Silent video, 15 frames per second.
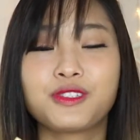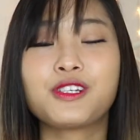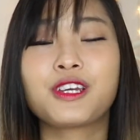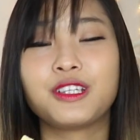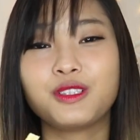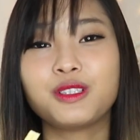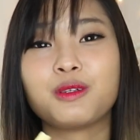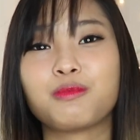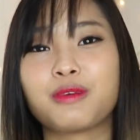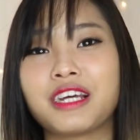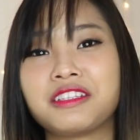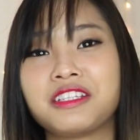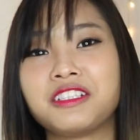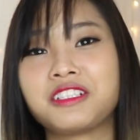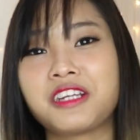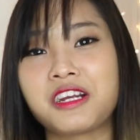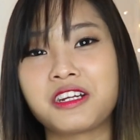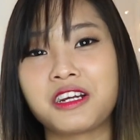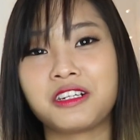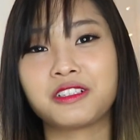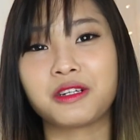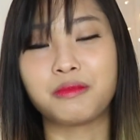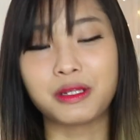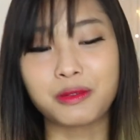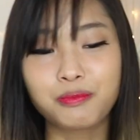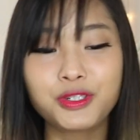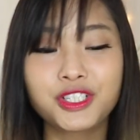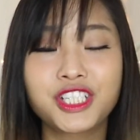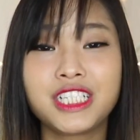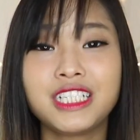You can do a blind taste test challenge on me.
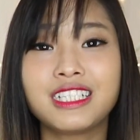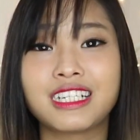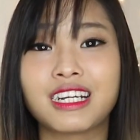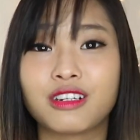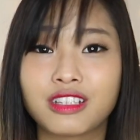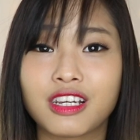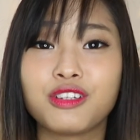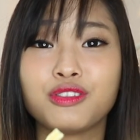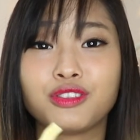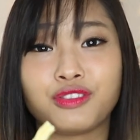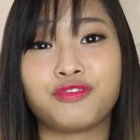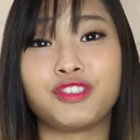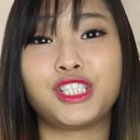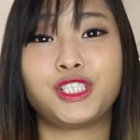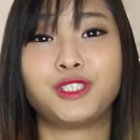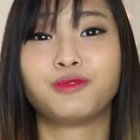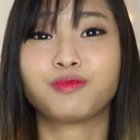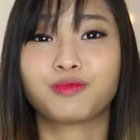Put cheese and I'll tell you it's fish.